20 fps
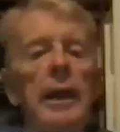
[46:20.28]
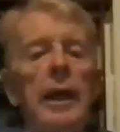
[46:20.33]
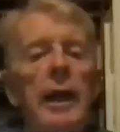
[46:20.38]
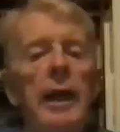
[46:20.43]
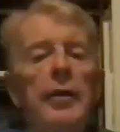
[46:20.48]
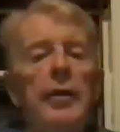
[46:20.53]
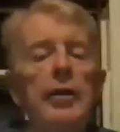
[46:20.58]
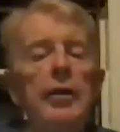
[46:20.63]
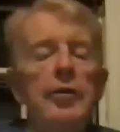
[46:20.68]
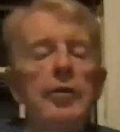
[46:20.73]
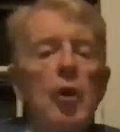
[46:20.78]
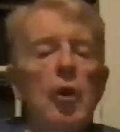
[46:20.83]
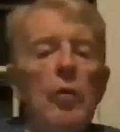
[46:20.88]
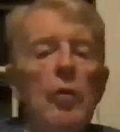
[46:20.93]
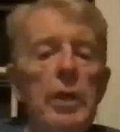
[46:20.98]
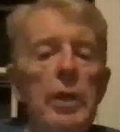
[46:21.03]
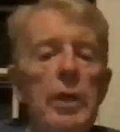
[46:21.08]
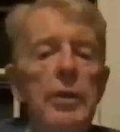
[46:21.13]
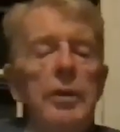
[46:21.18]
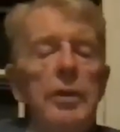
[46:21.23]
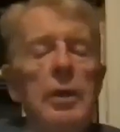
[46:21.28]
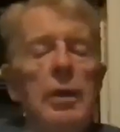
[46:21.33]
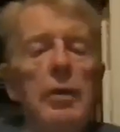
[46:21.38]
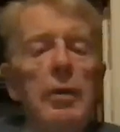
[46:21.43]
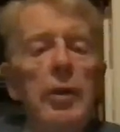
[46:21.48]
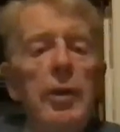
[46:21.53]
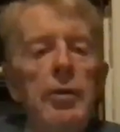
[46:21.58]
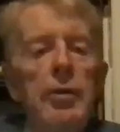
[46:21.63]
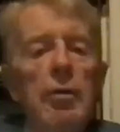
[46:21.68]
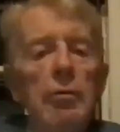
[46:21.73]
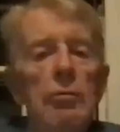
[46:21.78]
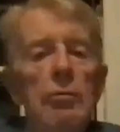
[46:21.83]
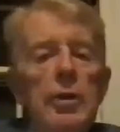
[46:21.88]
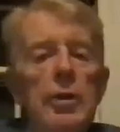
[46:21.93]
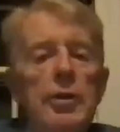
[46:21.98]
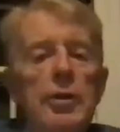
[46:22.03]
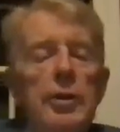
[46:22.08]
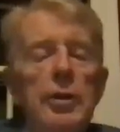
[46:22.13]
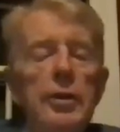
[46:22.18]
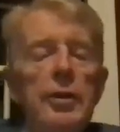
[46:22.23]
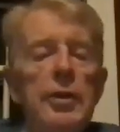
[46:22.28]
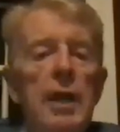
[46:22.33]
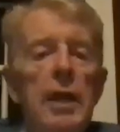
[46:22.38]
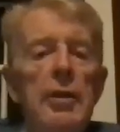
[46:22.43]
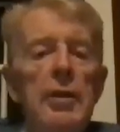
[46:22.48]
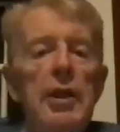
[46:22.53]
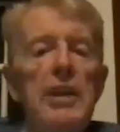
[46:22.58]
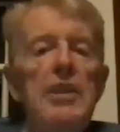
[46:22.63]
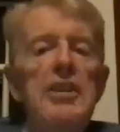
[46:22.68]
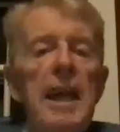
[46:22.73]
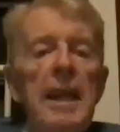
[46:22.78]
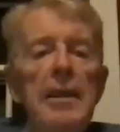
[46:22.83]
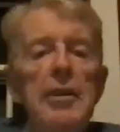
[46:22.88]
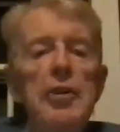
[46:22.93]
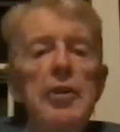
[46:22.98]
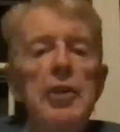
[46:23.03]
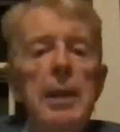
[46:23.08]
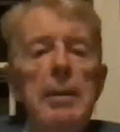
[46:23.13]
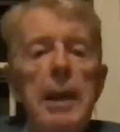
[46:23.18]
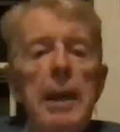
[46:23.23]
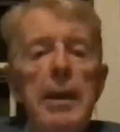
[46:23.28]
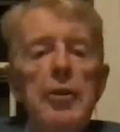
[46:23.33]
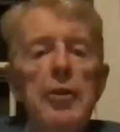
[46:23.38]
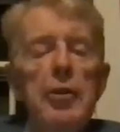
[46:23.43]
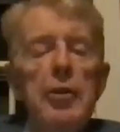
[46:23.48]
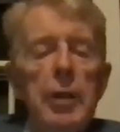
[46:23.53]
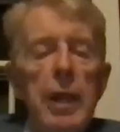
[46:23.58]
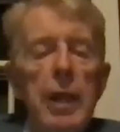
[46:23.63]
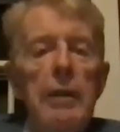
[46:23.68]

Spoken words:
And the Russians had exactly the same attitude.